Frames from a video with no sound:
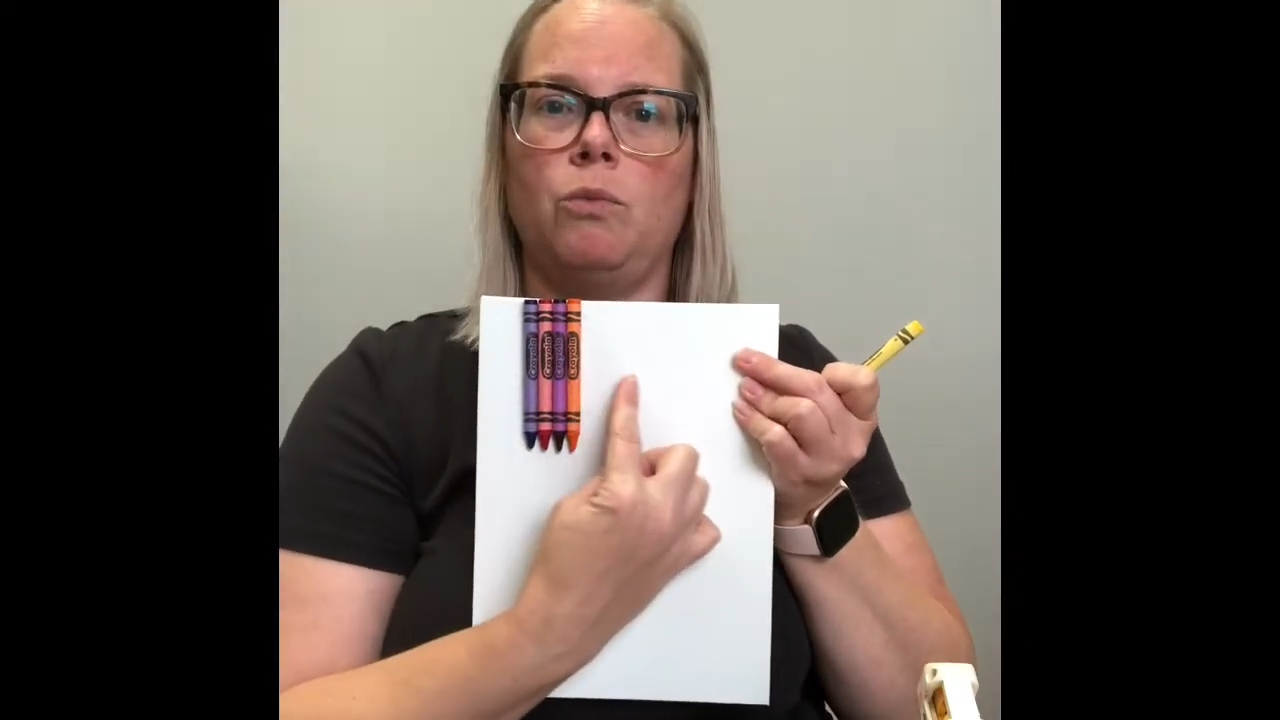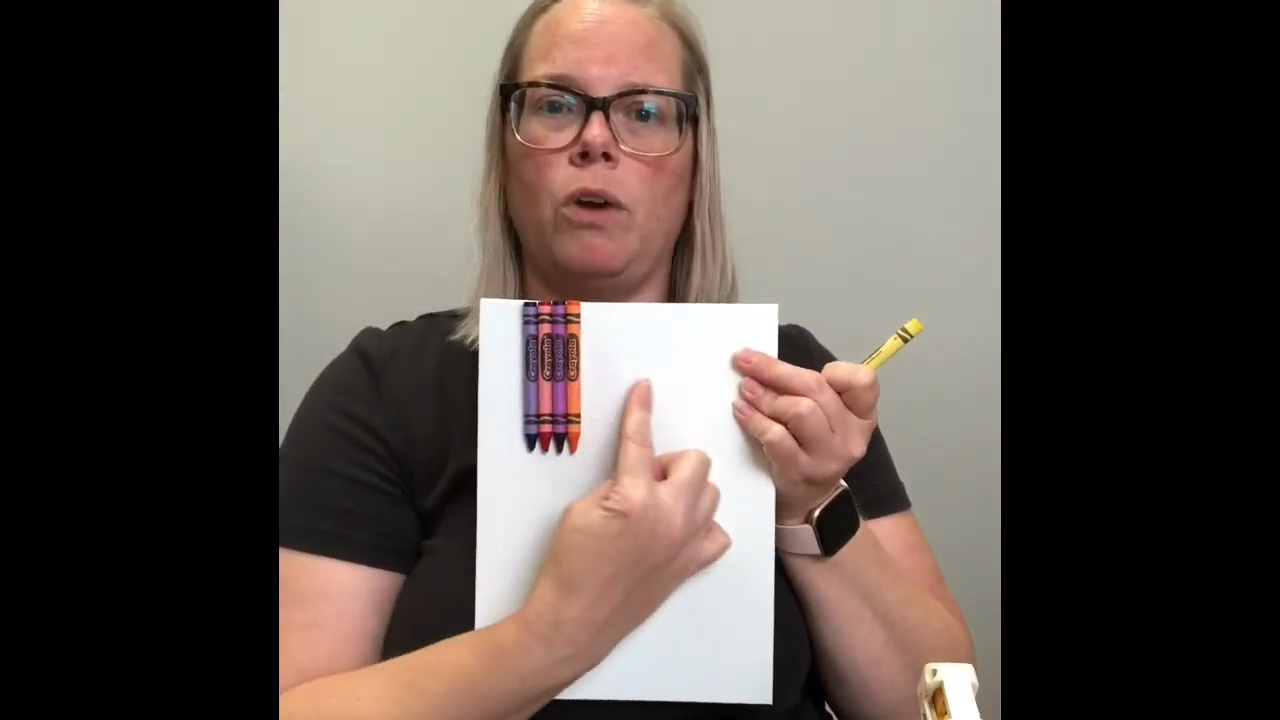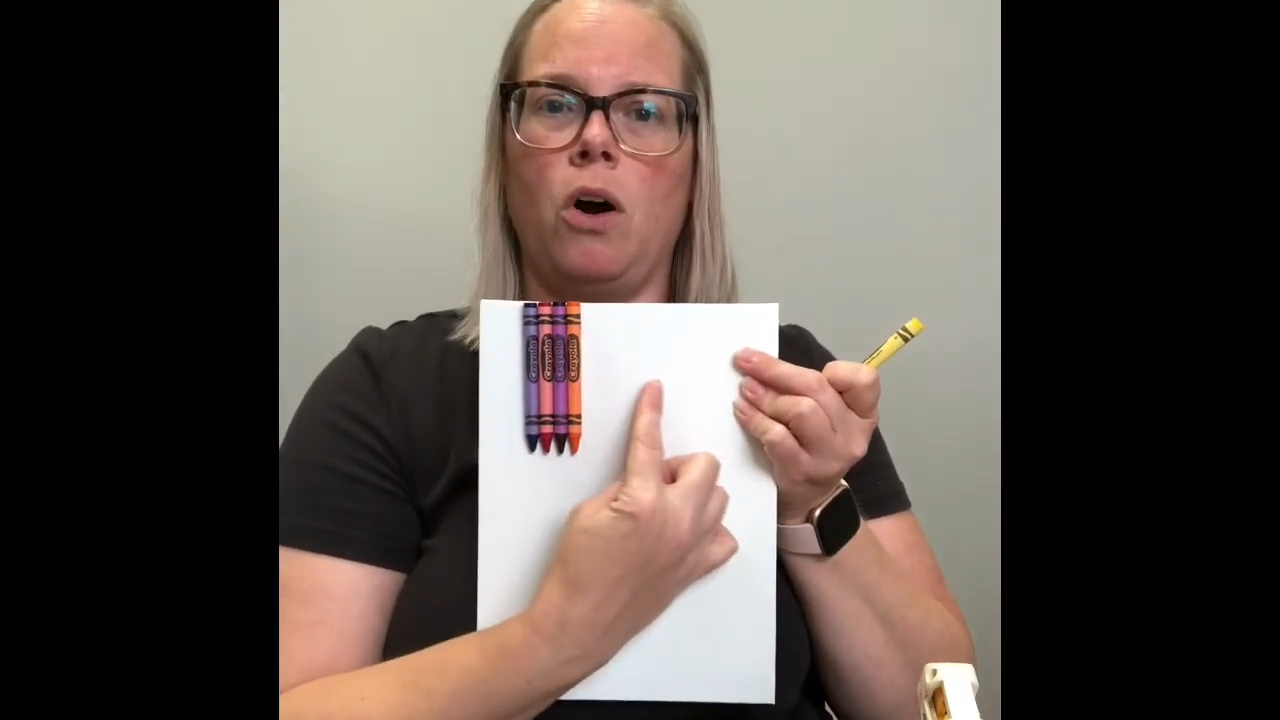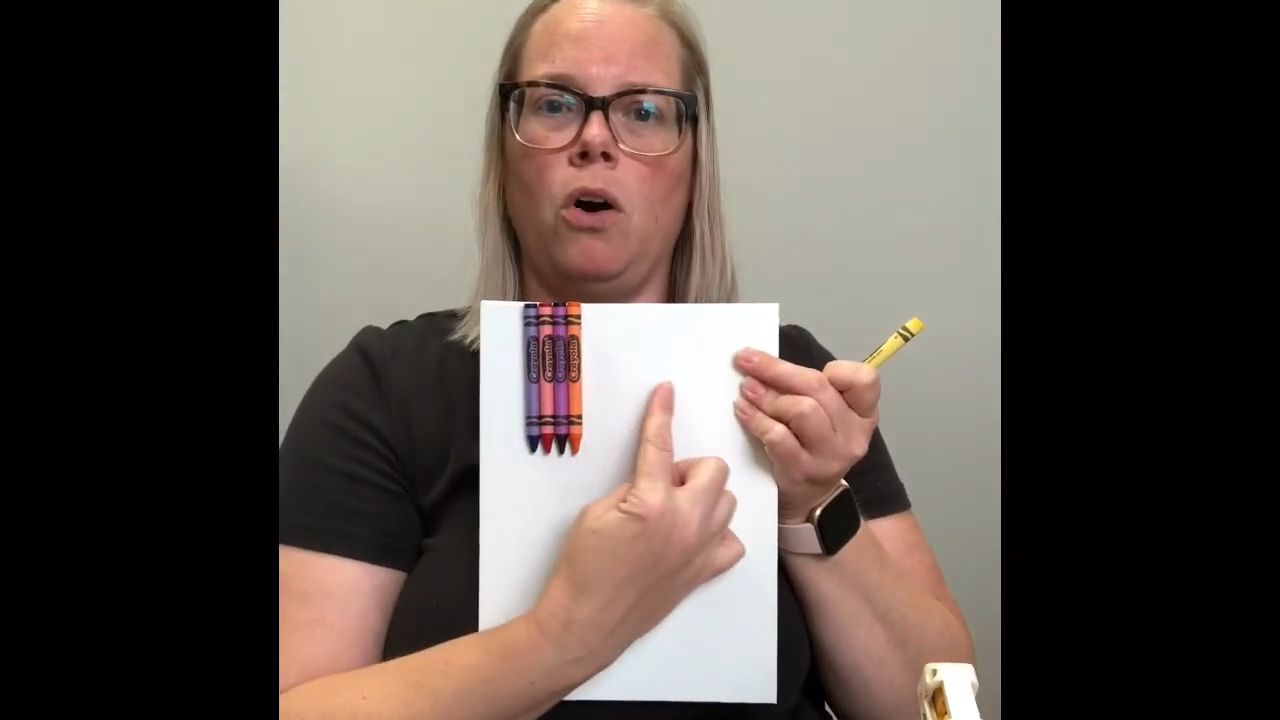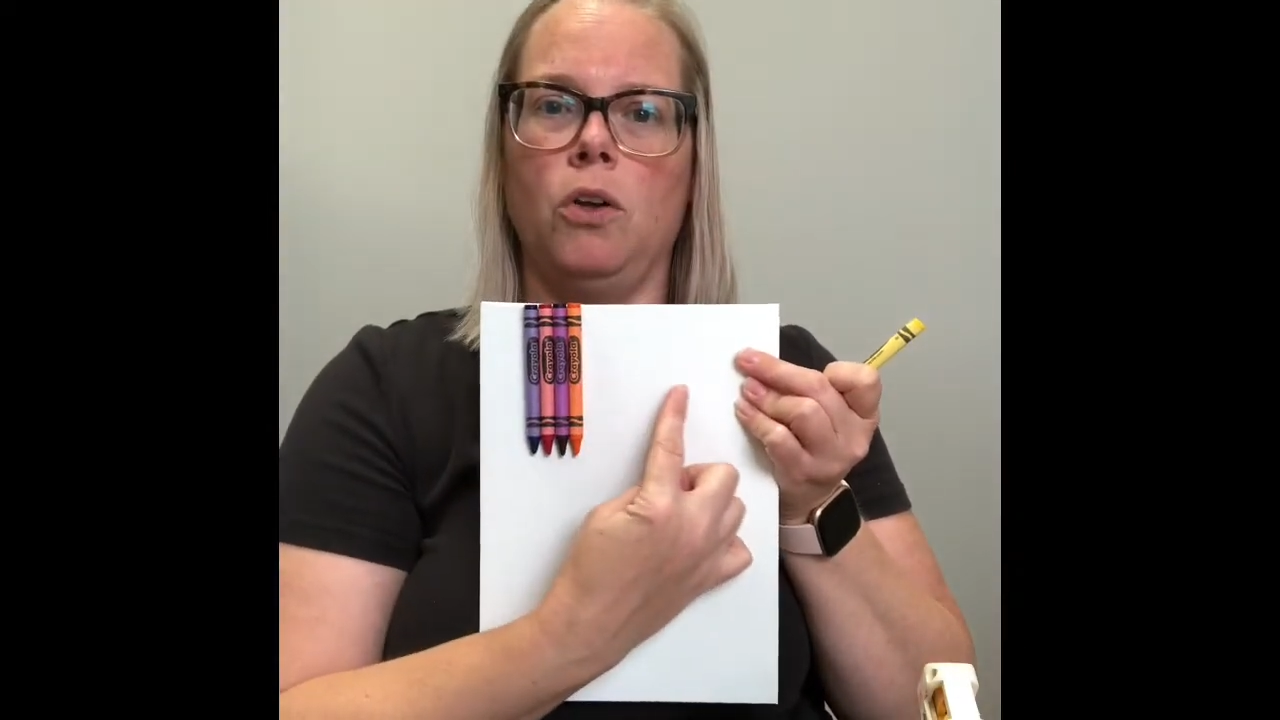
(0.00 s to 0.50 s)

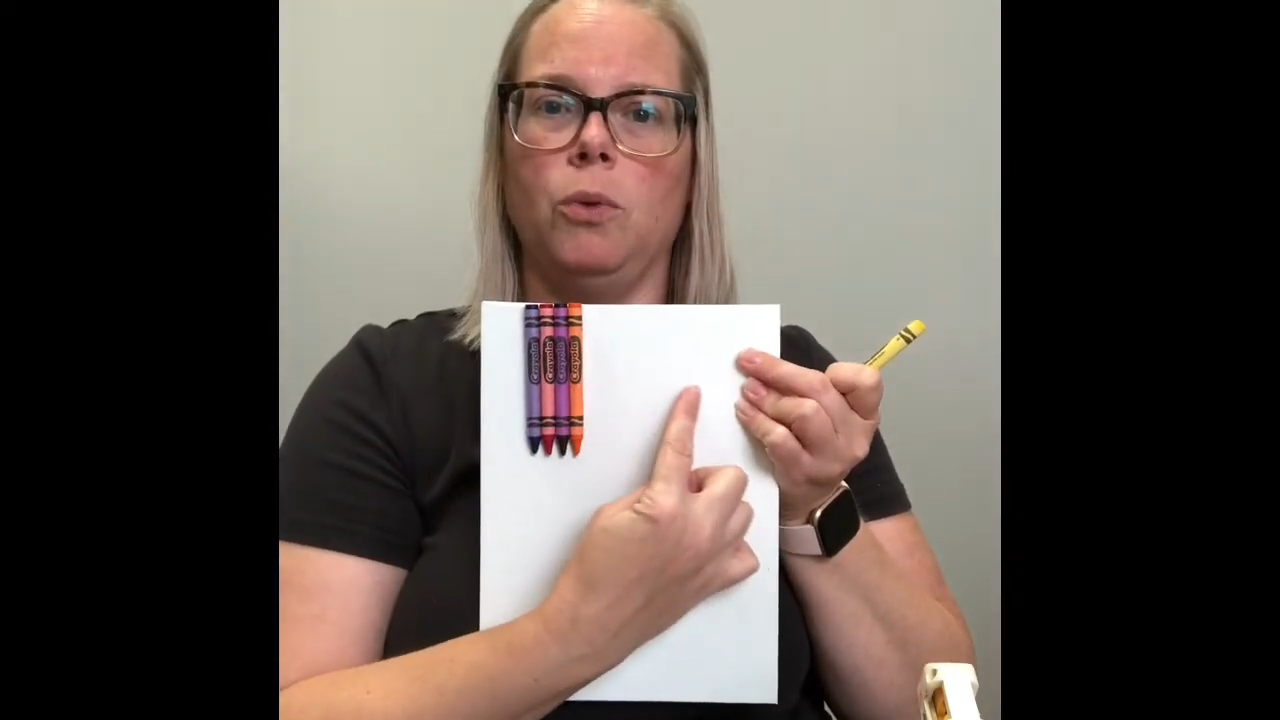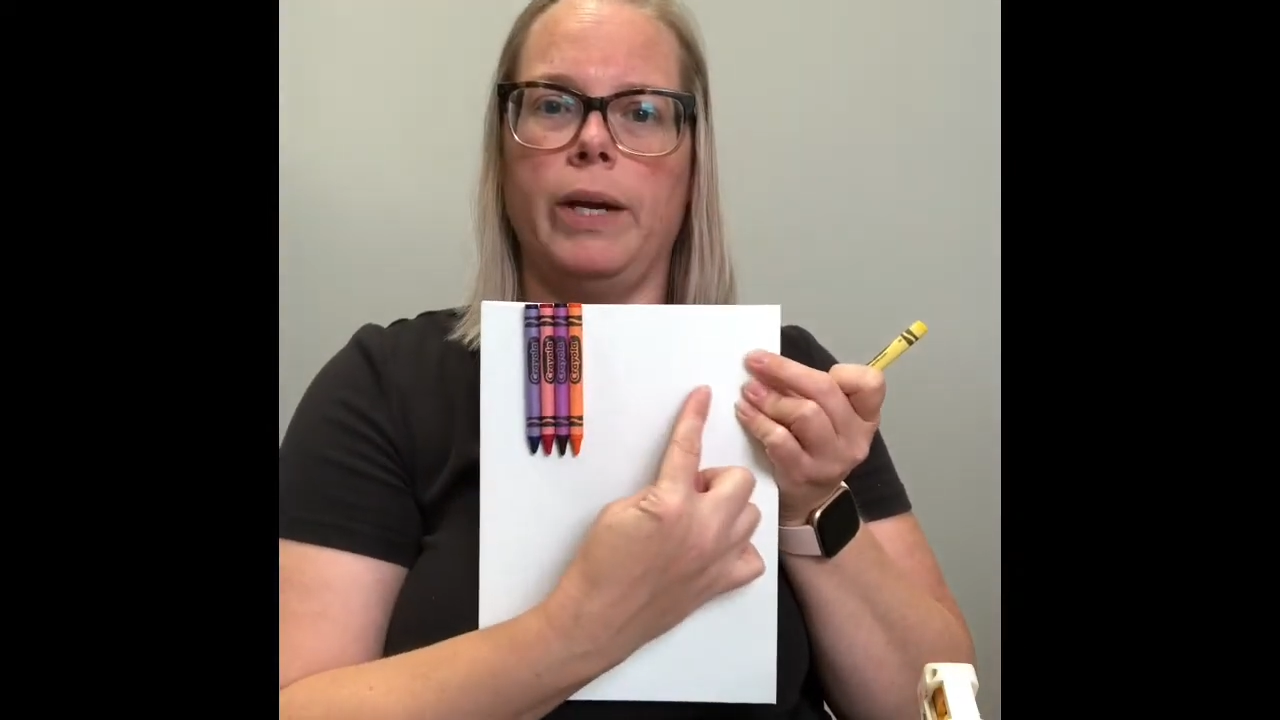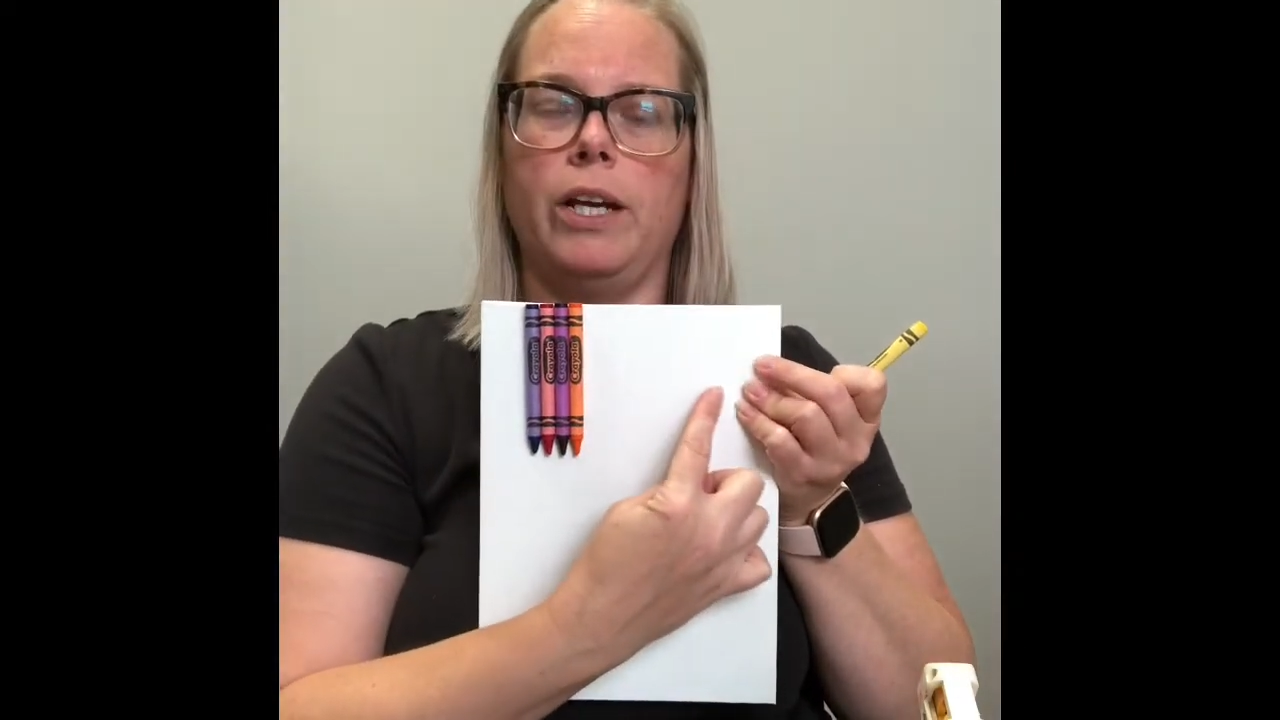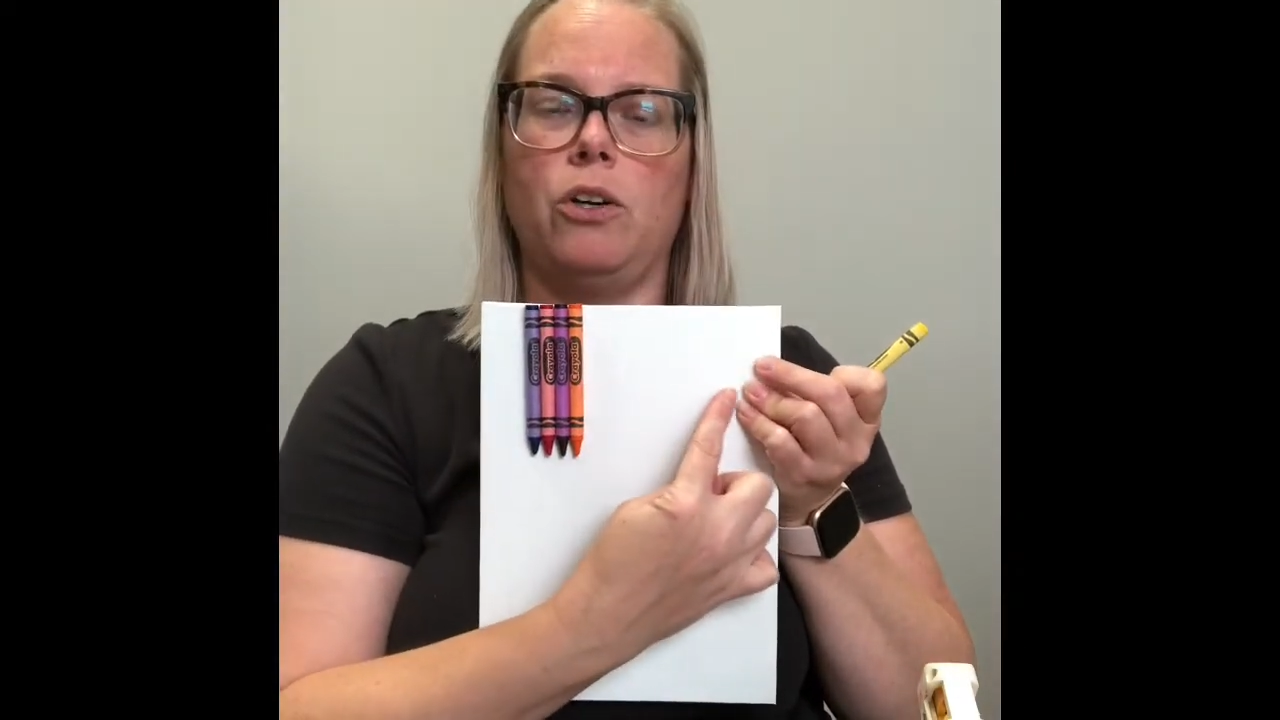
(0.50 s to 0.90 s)
all the way